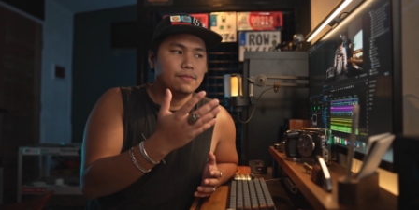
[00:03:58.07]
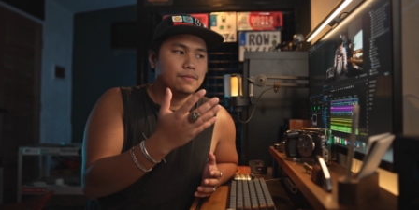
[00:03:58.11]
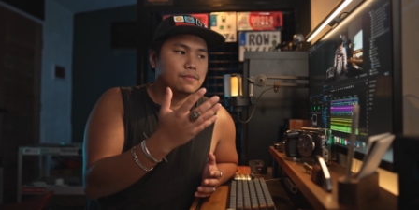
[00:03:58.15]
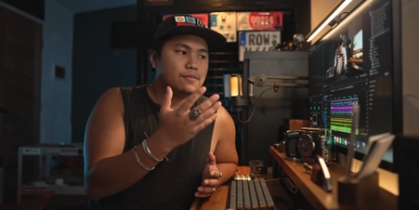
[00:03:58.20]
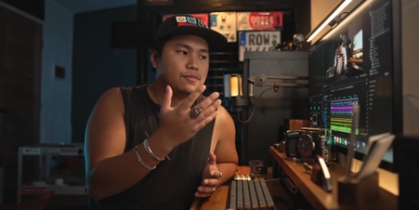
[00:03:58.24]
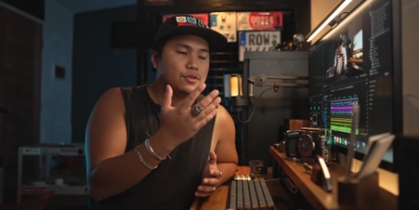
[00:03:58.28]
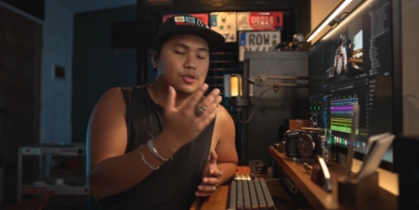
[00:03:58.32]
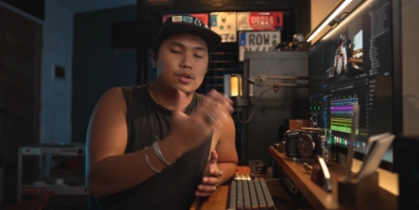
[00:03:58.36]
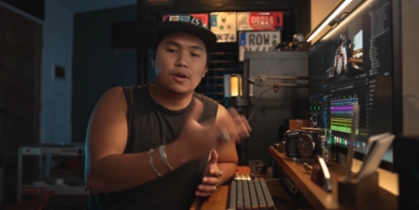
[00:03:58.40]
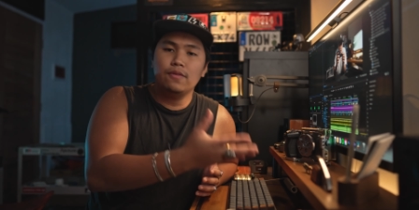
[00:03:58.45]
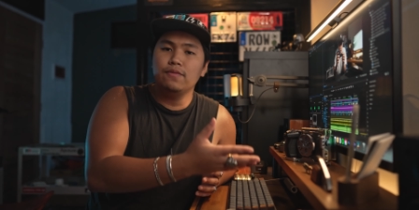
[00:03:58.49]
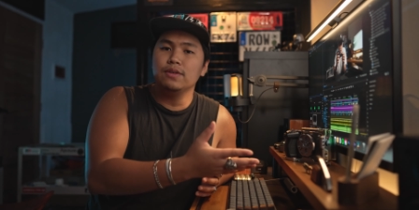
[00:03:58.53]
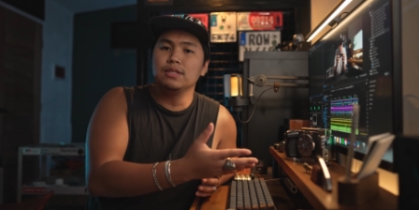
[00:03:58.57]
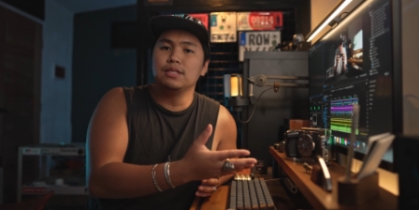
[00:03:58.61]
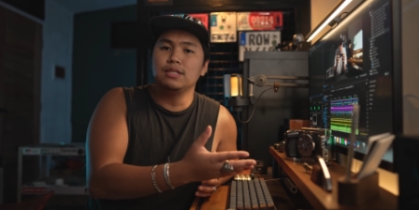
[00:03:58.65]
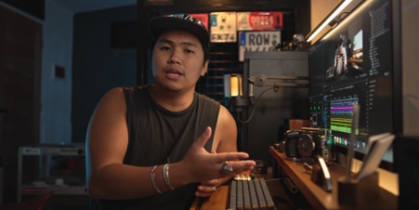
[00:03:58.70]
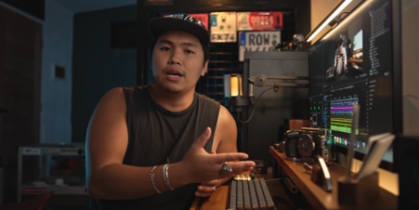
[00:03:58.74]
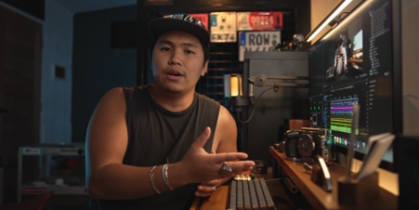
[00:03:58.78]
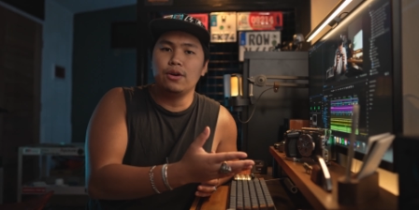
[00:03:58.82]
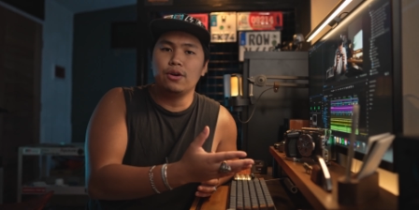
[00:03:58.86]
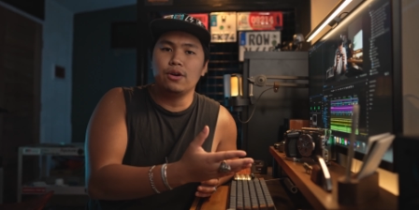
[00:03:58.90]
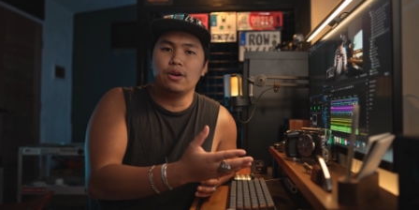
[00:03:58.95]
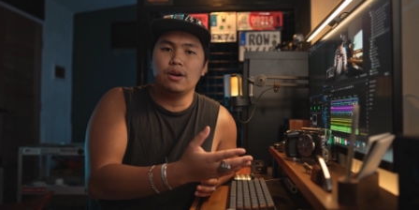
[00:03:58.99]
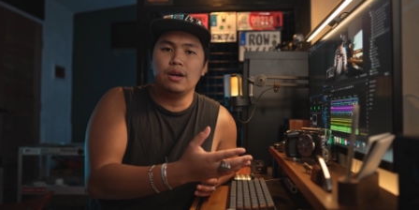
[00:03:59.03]
service
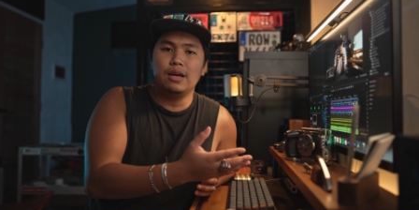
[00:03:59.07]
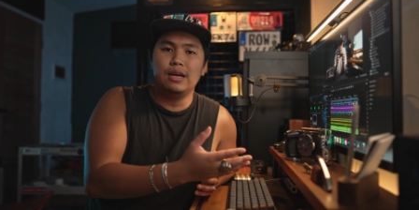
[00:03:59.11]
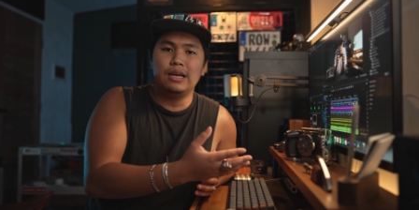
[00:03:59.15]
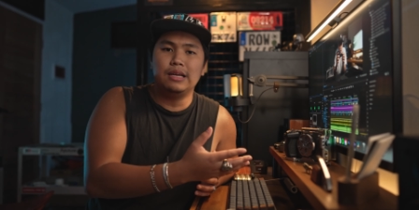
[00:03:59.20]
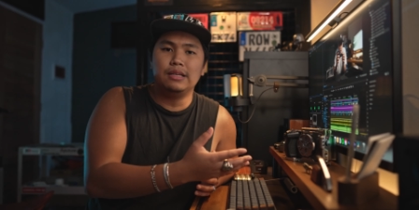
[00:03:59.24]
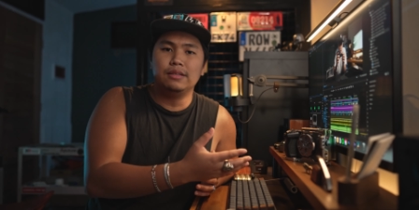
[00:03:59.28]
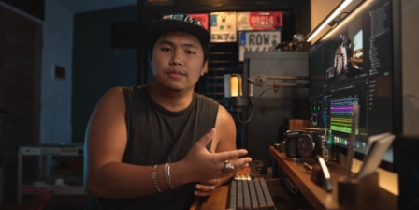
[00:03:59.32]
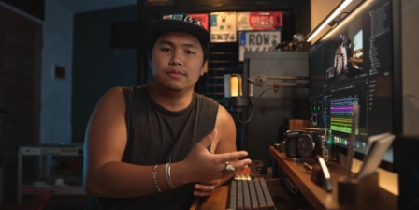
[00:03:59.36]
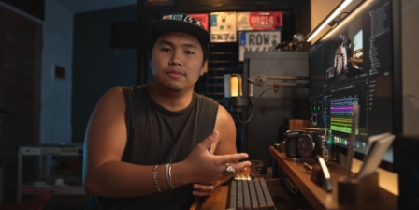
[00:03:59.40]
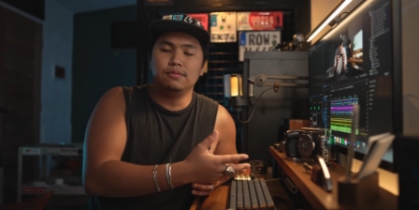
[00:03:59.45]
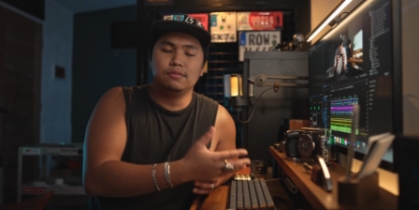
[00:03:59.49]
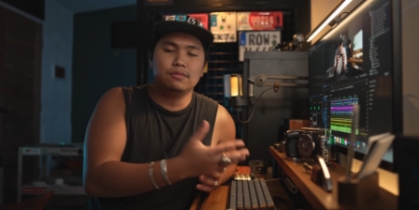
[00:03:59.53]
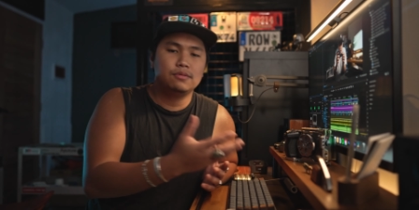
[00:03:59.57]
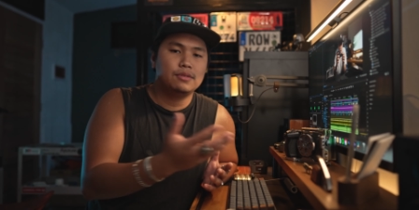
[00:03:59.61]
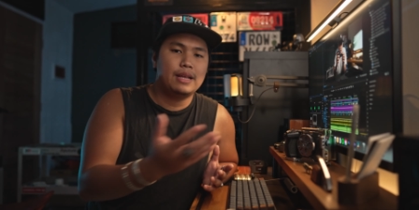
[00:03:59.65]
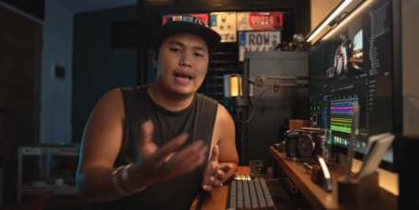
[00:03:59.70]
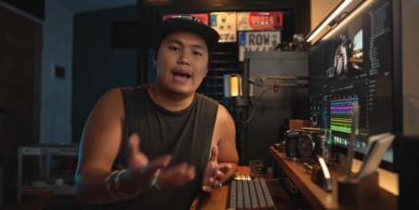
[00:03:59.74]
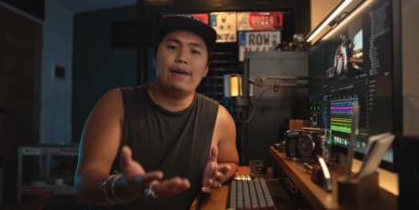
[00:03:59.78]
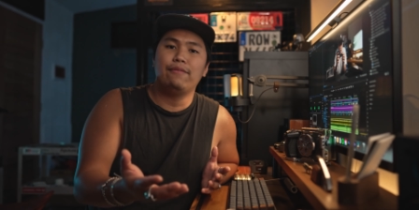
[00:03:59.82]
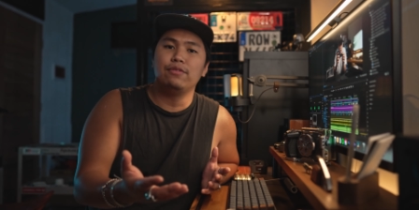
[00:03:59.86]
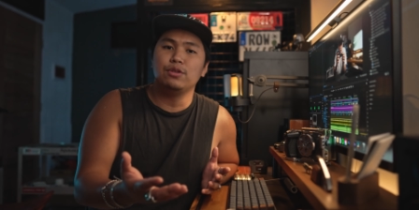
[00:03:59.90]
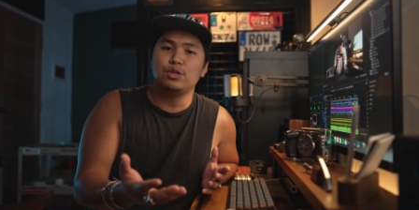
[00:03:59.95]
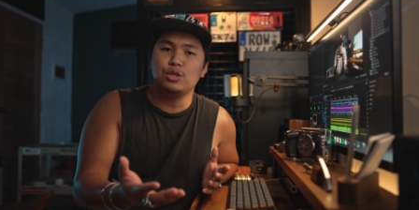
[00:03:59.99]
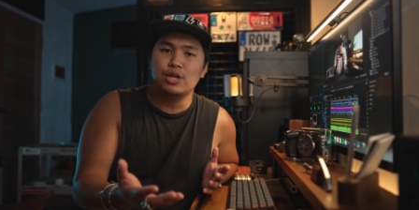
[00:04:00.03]
center and
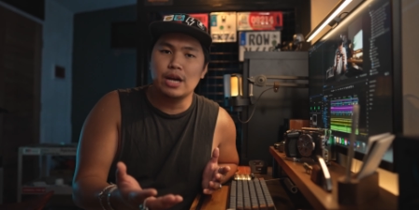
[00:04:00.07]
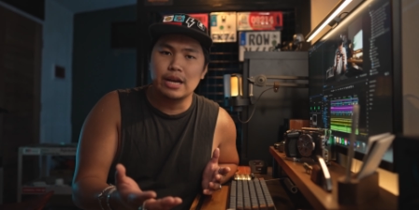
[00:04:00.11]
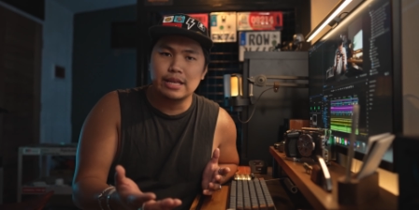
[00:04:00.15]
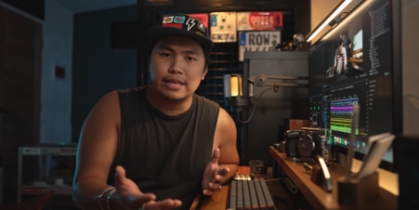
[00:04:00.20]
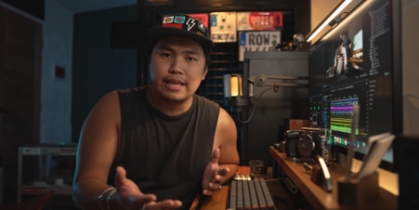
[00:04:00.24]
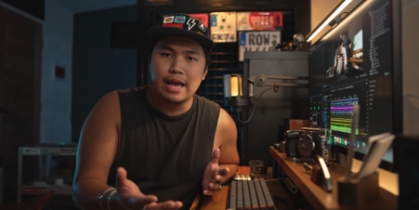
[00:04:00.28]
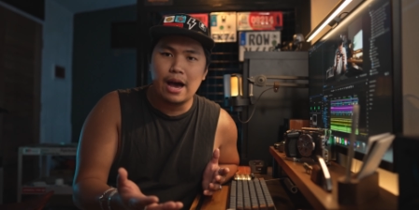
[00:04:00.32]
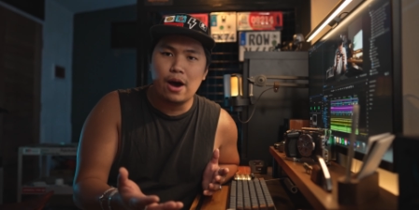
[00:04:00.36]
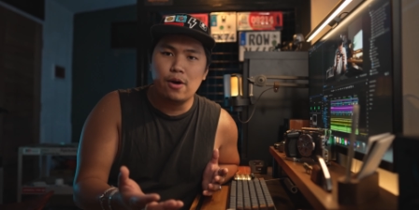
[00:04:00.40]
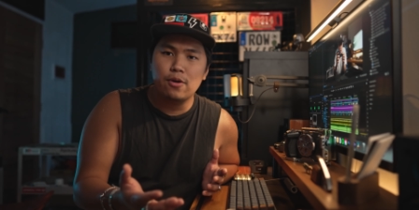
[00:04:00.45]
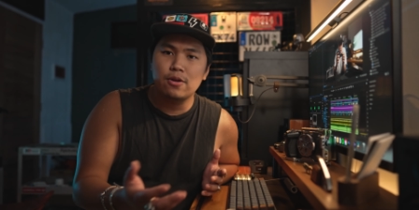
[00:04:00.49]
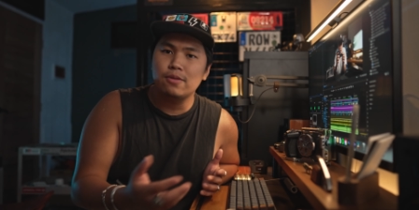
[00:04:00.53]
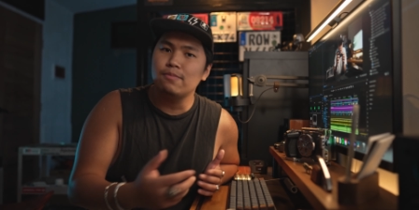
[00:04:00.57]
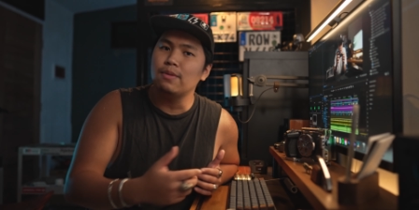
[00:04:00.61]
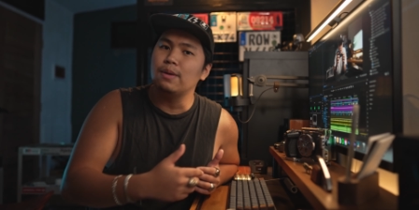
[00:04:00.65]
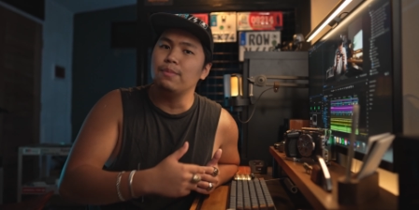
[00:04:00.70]
have it checked out,